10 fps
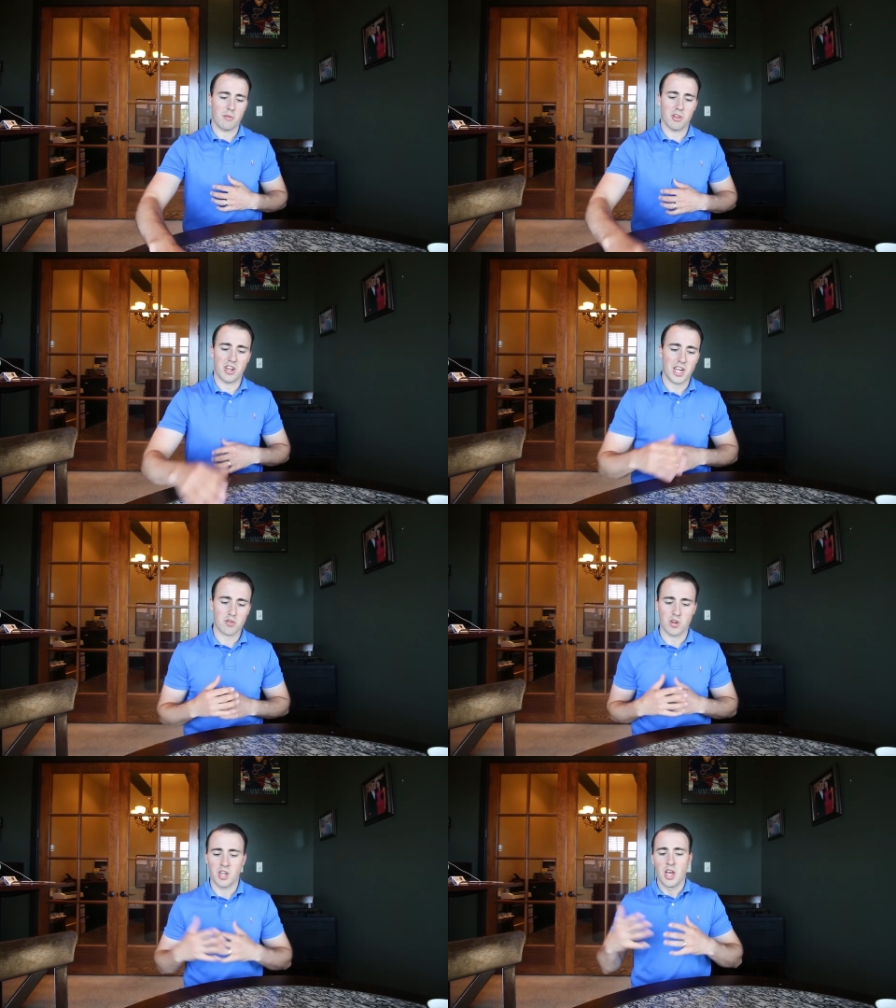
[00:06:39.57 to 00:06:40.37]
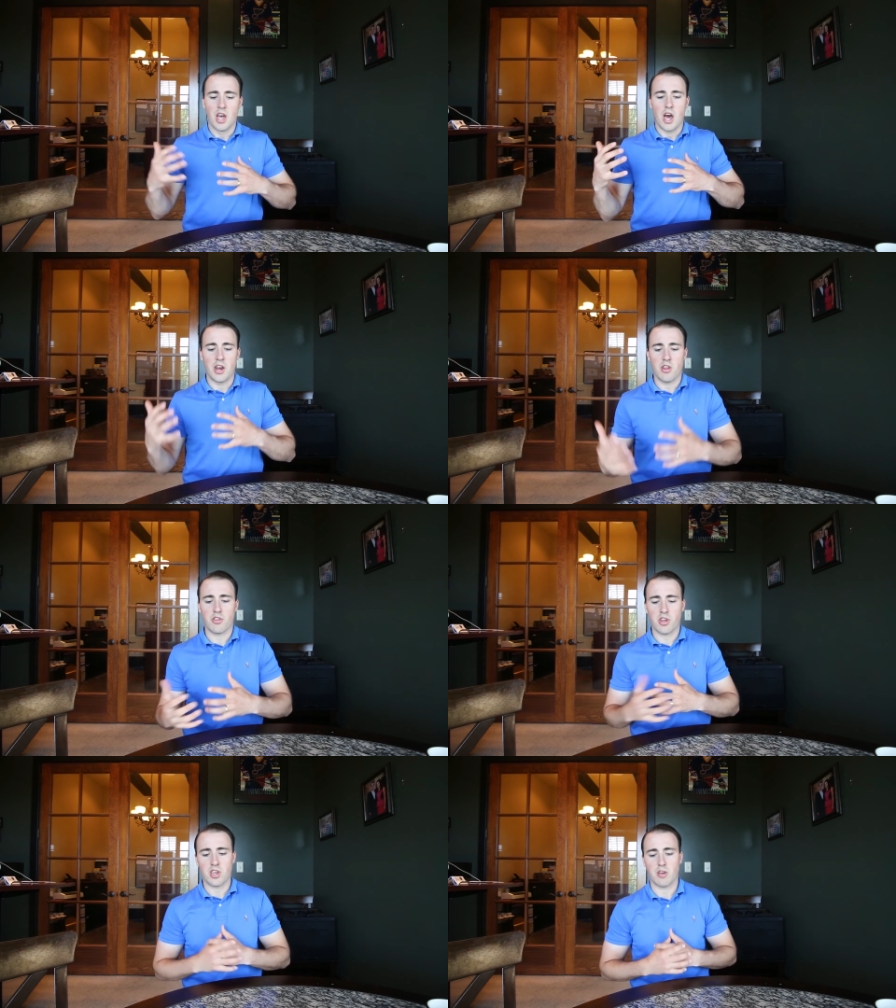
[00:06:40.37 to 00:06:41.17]
But the next one, another
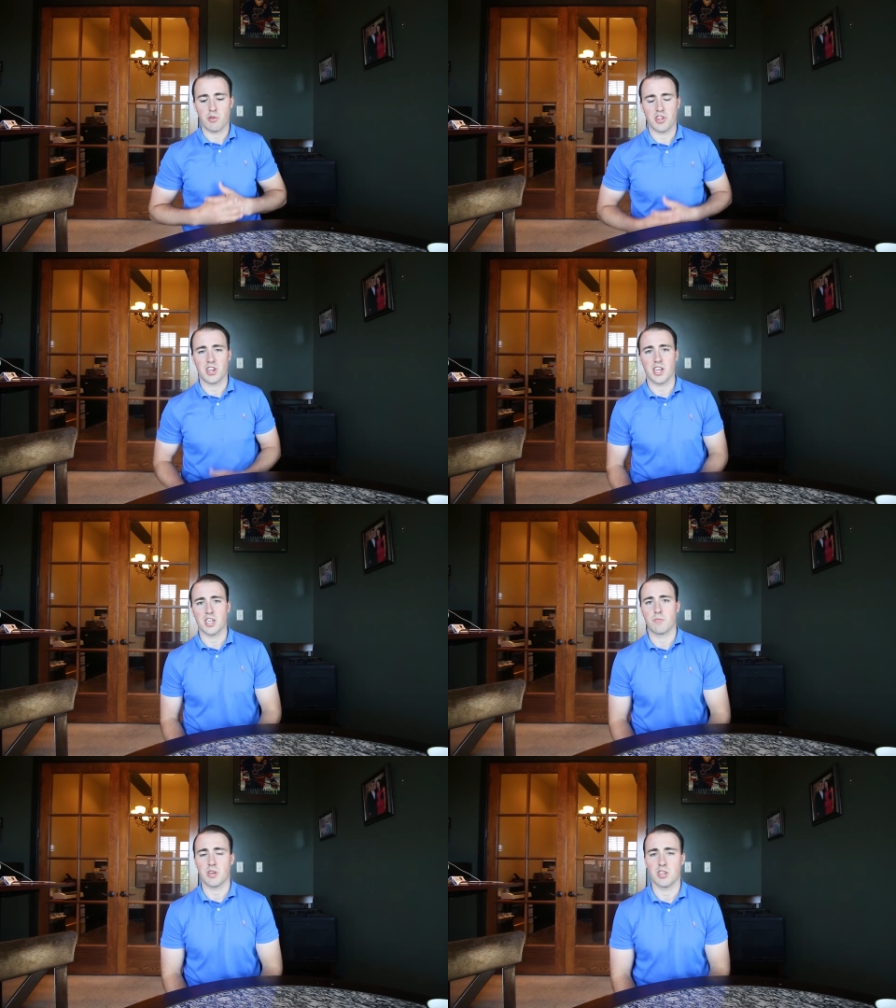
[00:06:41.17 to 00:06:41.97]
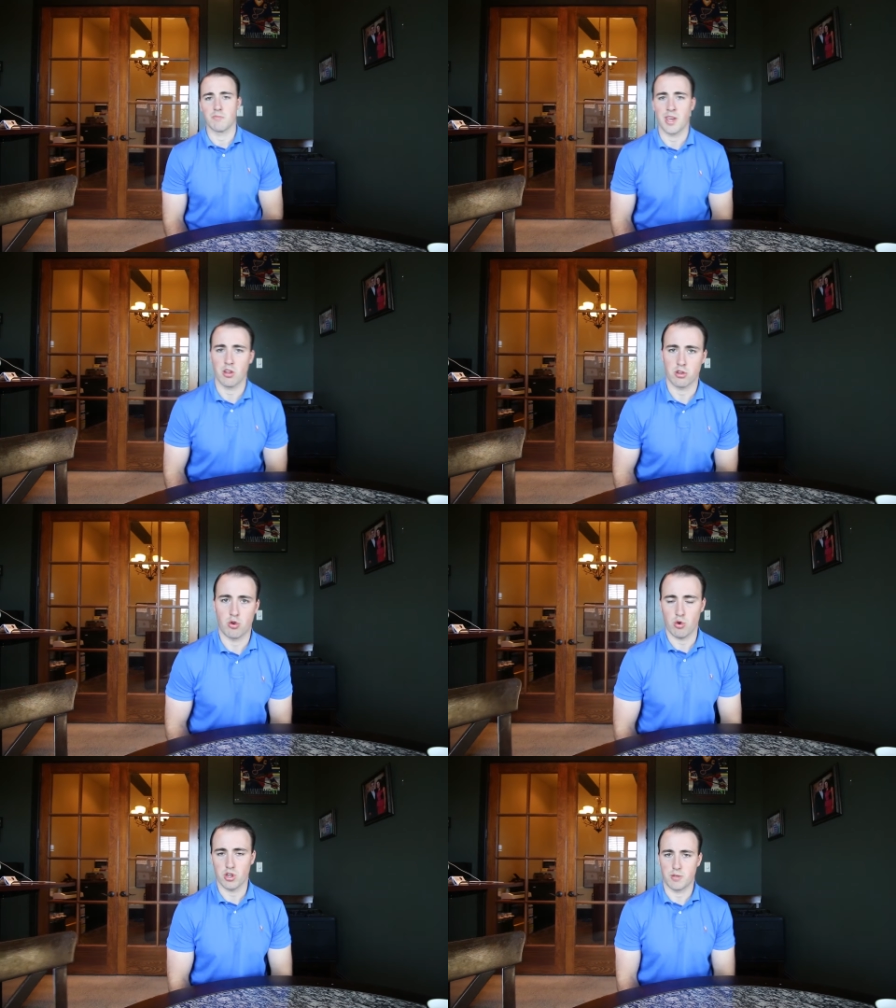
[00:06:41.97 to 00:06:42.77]
thing you get with the T S P is mailed
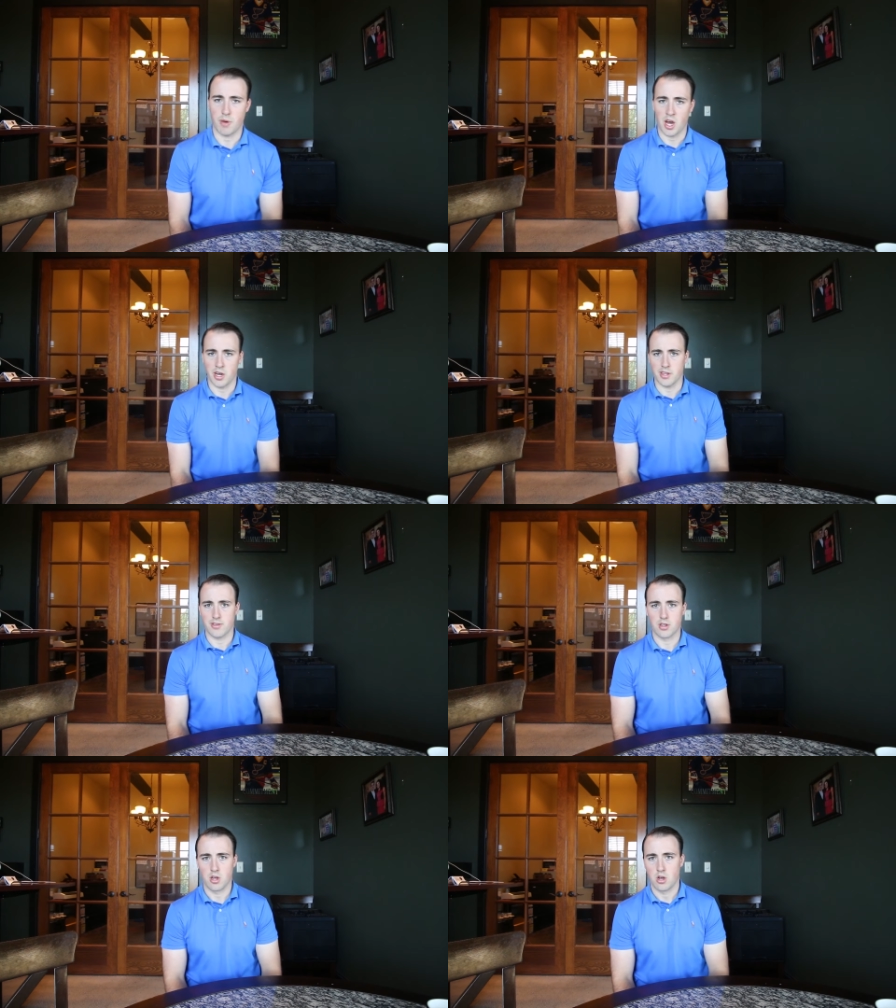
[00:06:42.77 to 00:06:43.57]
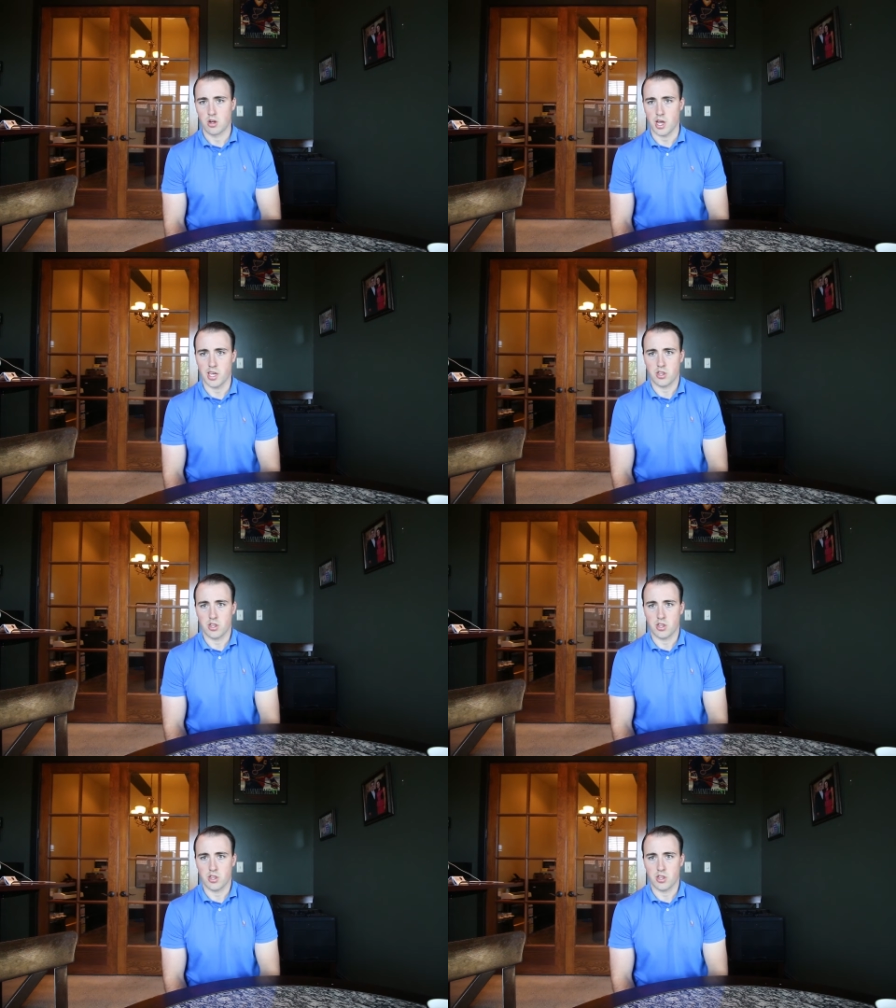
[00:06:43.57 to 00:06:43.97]
correspondence, okay?